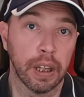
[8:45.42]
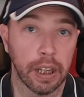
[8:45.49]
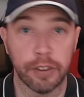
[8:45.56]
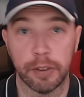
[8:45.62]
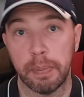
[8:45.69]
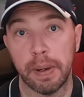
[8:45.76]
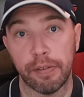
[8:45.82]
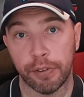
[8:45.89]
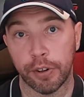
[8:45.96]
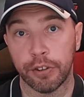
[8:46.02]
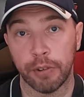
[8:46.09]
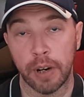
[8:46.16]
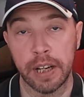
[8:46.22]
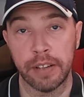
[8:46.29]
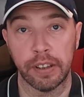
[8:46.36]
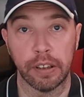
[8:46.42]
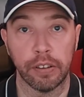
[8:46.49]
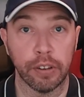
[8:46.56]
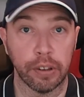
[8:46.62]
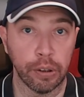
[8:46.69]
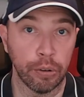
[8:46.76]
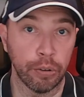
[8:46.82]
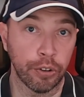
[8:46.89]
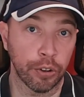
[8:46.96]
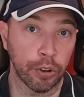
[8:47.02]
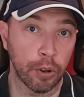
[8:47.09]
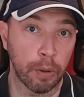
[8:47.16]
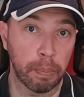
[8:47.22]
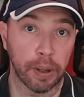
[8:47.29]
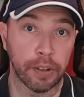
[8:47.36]
It's a bit frustrating to lose
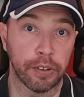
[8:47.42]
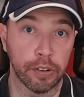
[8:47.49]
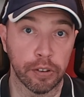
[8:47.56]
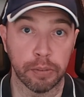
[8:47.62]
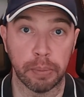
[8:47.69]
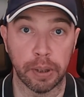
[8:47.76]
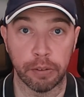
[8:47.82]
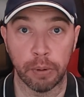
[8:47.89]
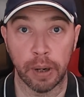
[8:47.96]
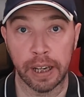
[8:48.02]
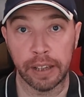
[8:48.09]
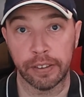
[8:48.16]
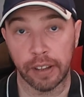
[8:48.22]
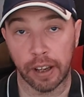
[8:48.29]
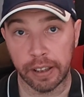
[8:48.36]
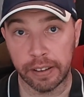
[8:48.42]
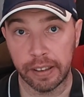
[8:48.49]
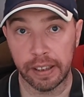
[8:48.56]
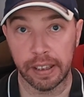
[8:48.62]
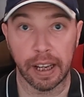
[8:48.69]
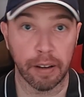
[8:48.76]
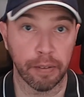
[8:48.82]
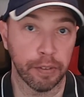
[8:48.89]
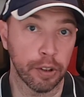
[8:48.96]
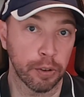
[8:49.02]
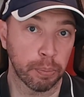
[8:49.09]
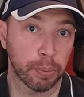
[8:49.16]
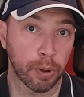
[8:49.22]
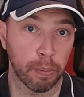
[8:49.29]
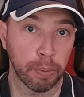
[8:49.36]
your buttons mid-race. I didn't have
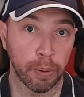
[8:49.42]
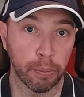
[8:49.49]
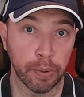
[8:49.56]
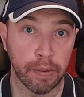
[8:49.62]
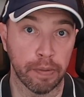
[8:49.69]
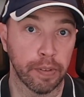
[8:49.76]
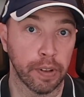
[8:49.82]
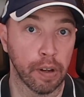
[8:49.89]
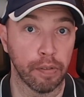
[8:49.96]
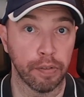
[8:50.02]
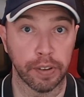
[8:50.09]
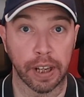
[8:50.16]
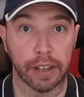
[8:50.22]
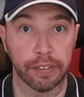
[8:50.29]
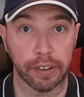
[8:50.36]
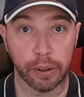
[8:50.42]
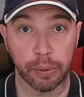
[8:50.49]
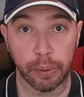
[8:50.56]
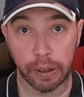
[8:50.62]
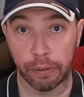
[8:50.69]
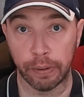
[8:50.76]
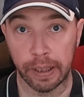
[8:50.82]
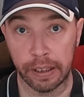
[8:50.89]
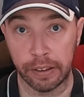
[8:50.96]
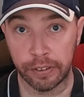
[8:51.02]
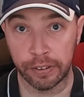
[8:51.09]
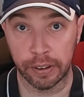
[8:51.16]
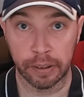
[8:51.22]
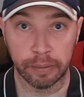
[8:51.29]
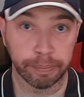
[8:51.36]
this problem with the Fanatec quick
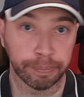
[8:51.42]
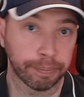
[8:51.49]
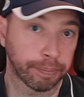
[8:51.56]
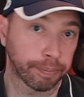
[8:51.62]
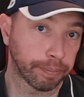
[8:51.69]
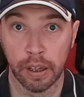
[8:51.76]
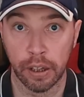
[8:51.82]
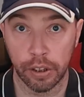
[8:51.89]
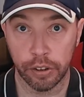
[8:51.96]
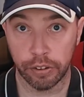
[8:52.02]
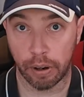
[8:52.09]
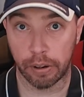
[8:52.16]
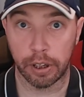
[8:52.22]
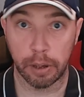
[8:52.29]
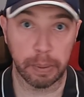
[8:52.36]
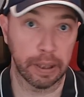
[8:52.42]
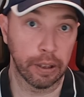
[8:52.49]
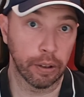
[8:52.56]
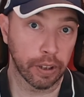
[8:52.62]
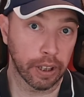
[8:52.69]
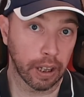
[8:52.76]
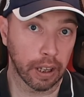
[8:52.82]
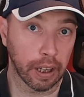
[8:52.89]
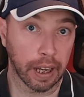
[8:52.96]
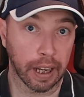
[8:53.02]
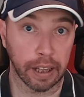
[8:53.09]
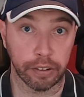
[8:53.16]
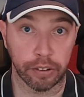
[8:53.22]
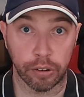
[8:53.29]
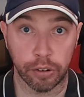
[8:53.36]
release, so I'm going to be looking
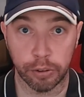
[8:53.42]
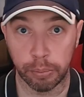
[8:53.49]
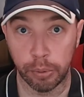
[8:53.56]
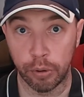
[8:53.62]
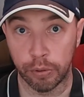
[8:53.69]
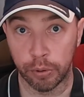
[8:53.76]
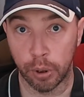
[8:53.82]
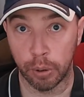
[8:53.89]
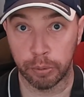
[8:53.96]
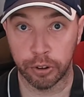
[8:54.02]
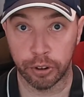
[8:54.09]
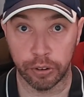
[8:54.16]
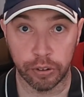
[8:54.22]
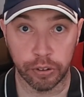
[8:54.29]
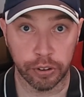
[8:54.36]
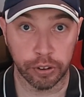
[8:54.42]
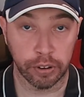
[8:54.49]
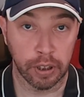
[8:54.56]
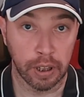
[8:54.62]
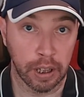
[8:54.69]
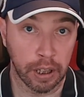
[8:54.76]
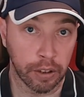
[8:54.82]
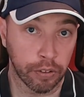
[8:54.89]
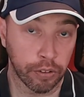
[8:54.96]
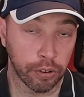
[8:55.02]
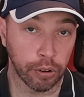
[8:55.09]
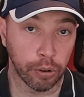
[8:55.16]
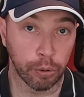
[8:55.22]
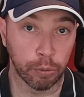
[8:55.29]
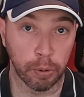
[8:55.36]
at smoother options
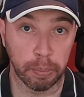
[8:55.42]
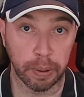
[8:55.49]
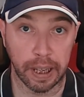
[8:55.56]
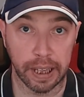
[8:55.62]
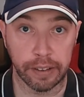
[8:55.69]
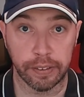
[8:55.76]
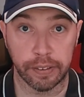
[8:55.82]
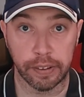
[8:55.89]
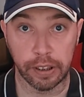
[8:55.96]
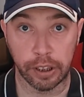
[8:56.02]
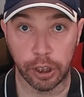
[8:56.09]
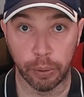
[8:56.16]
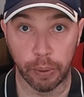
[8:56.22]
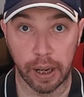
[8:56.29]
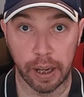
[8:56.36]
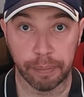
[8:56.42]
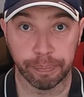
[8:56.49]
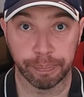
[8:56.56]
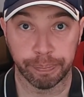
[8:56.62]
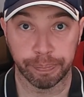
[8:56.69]
to replace the QR.